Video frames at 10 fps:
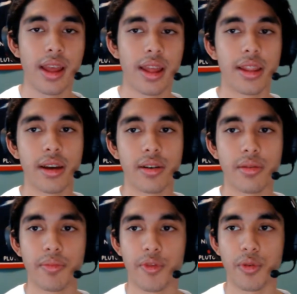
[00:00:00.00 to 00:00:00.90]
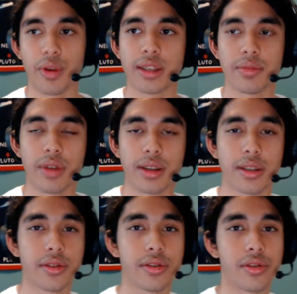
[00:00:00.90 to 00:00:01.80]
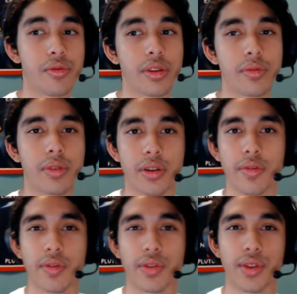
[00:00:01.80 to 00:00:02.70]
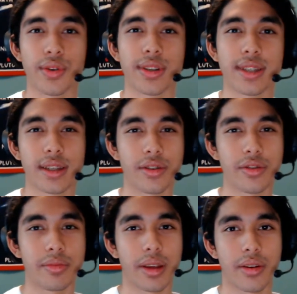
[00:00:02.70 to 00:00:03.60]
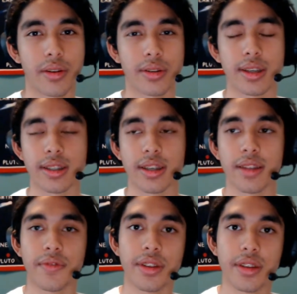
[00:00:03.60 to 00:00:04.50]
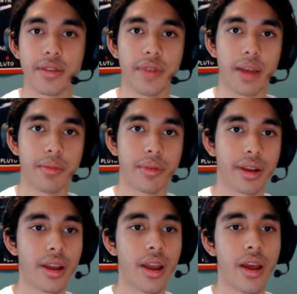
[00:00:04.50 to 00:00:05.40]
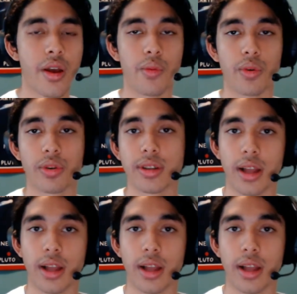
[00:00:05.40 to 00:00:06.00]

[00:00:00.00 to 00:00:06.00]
Now, for Ryzen processors, you really want to go for 3600 MHz because the Infinity Fabric works a lot